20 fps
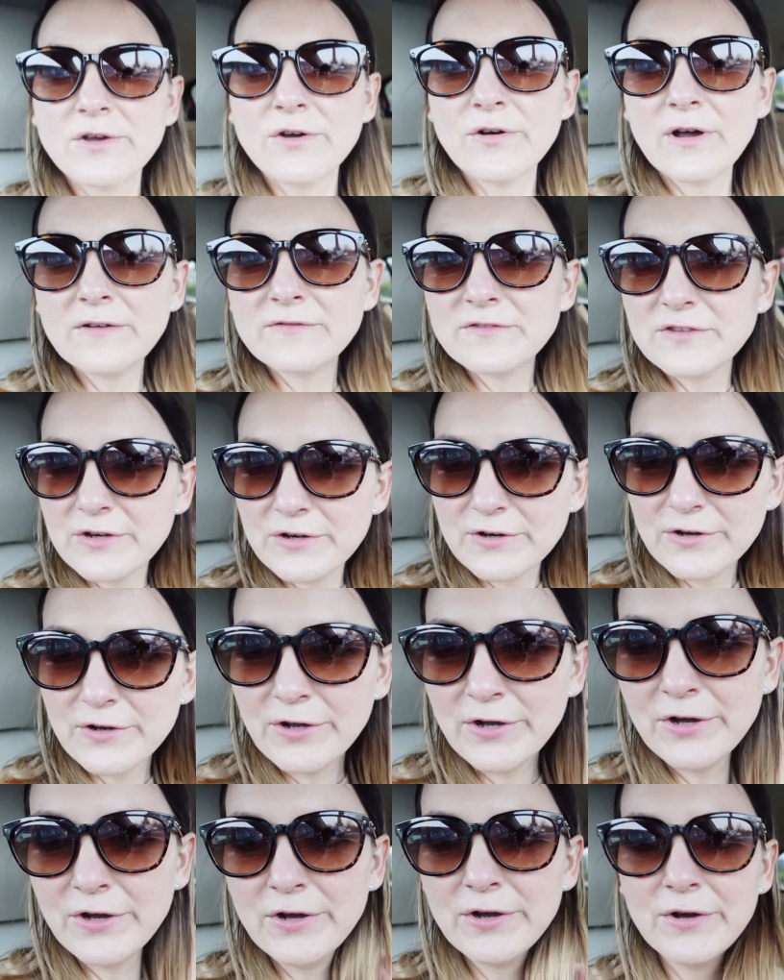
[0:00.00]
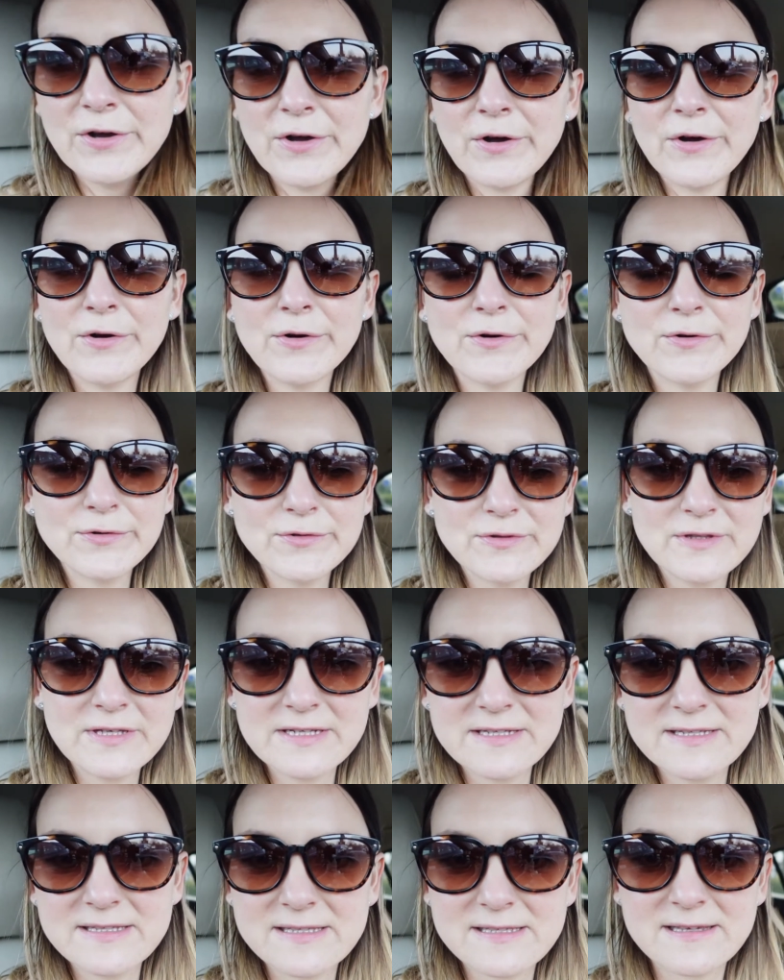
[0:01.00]
after all
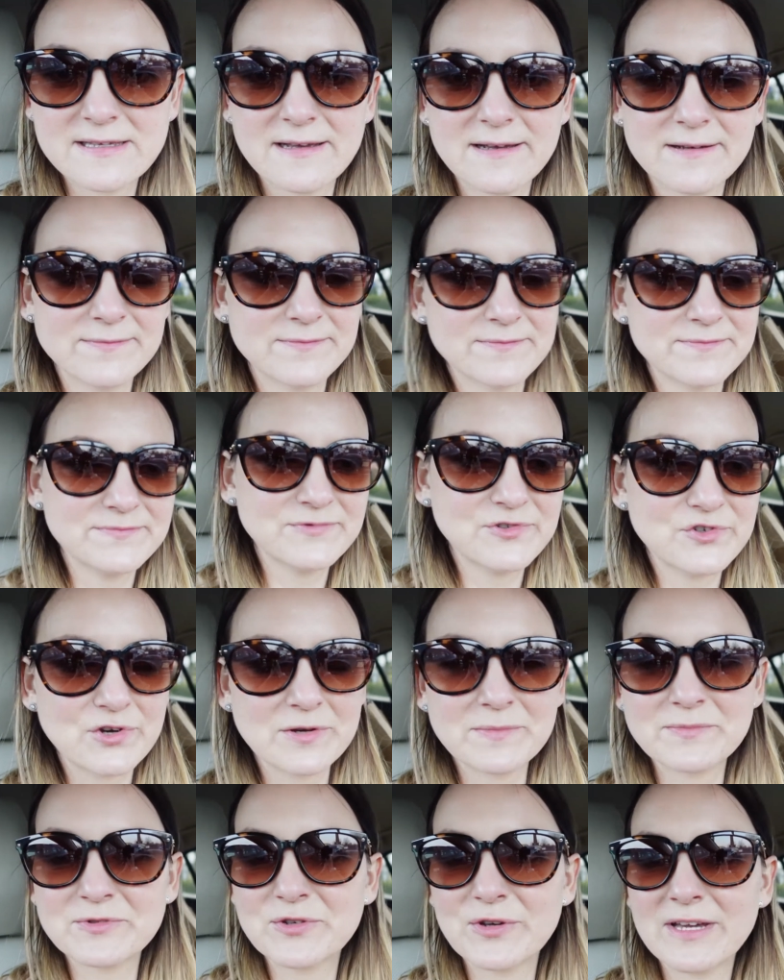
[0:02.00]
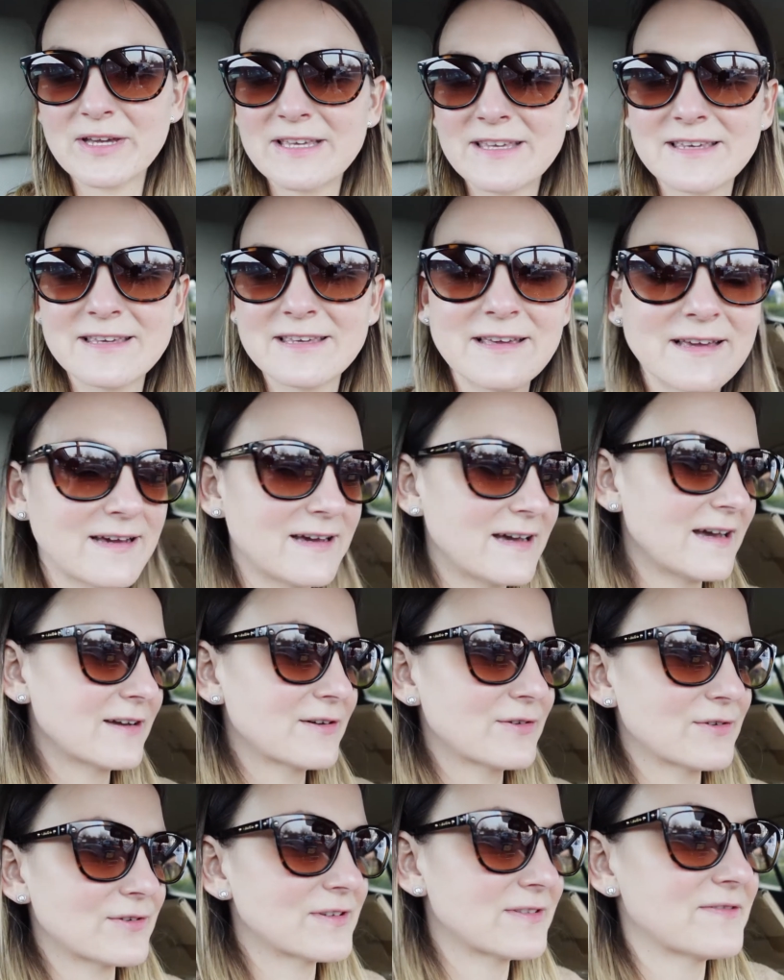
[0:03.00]
this trip to IKEA, I
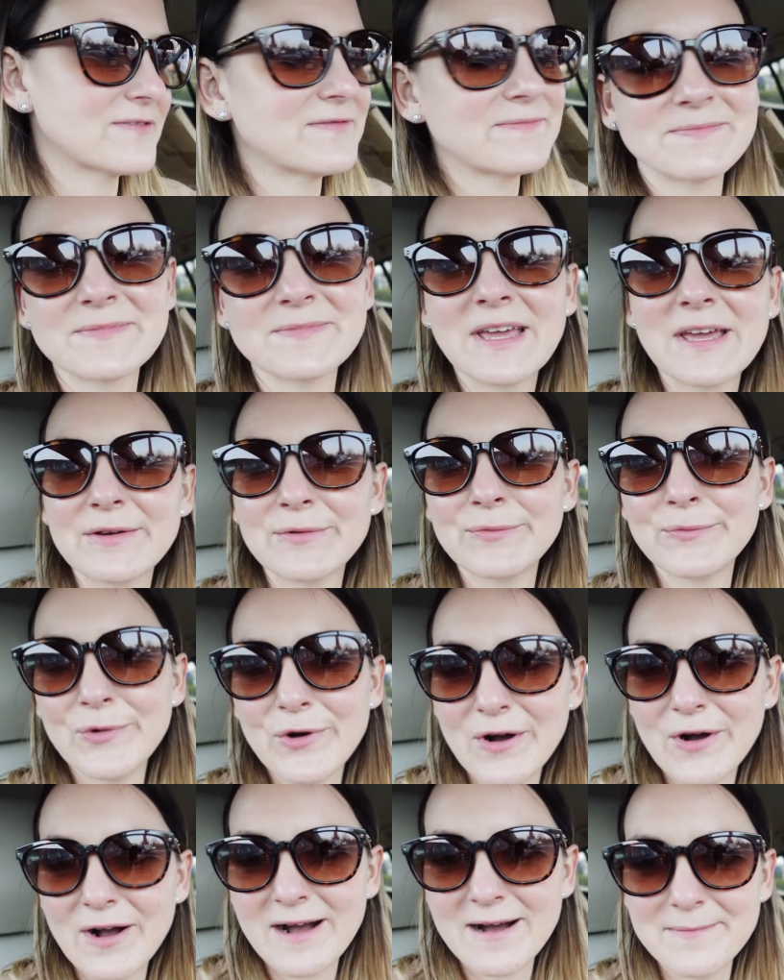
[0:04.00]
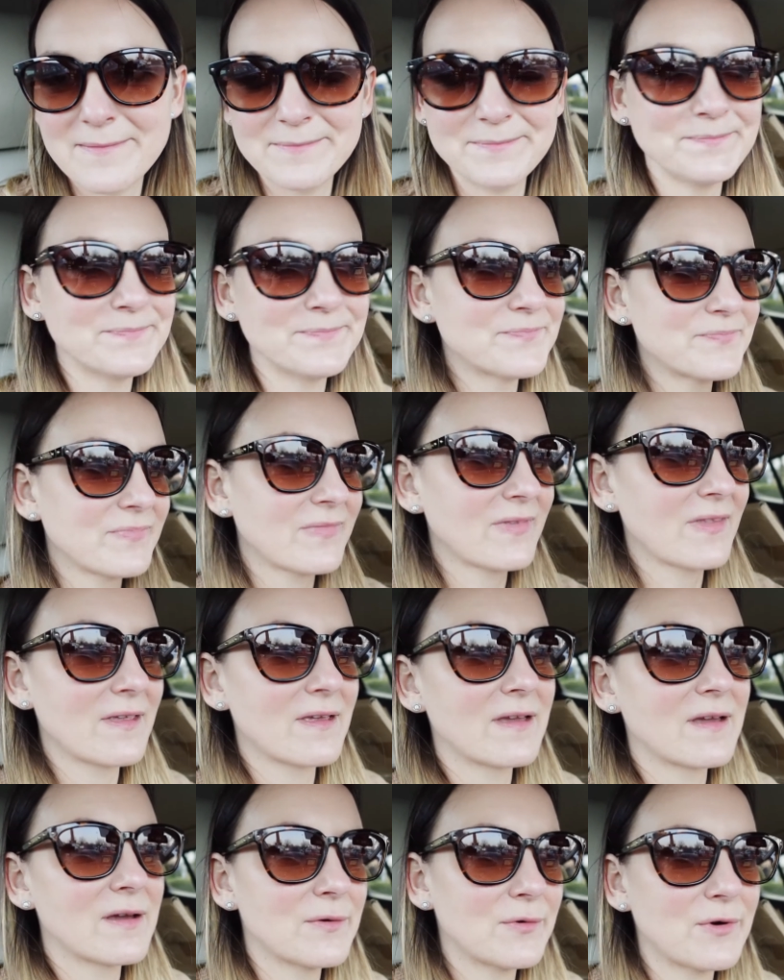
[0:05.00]
couldn't get what
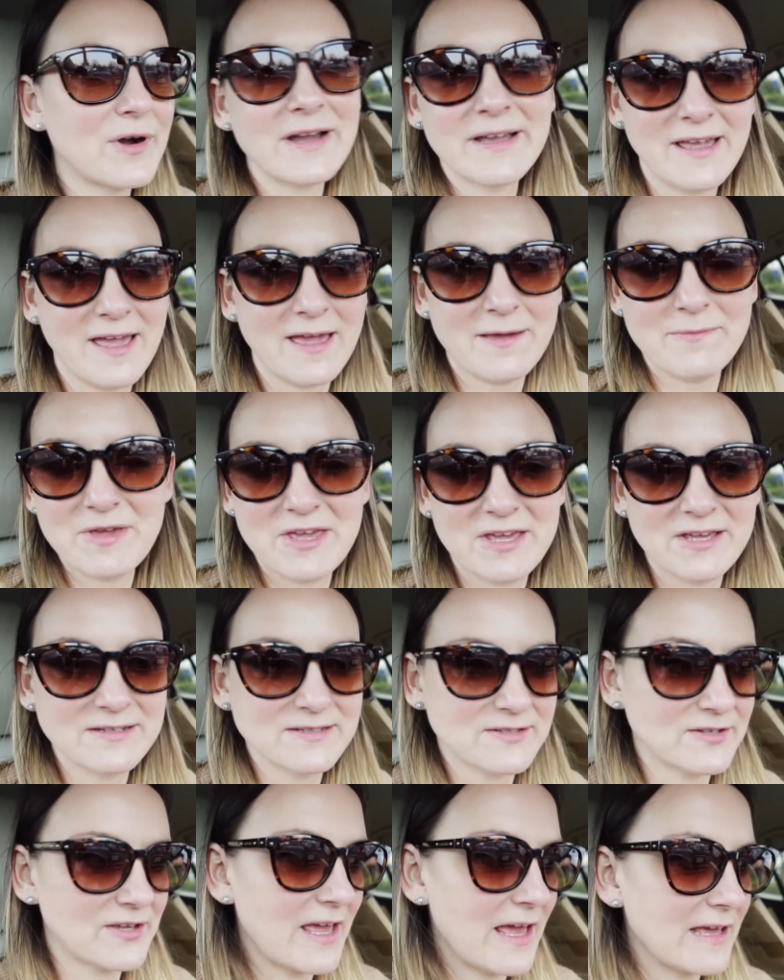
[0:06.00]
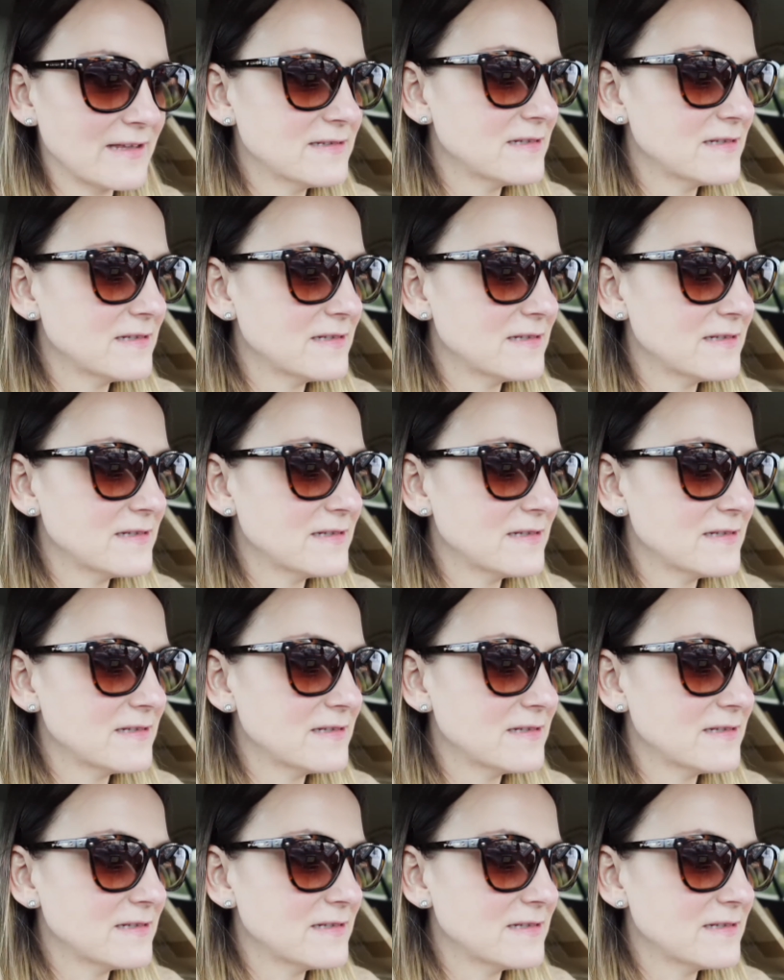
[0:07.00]
I came here to get.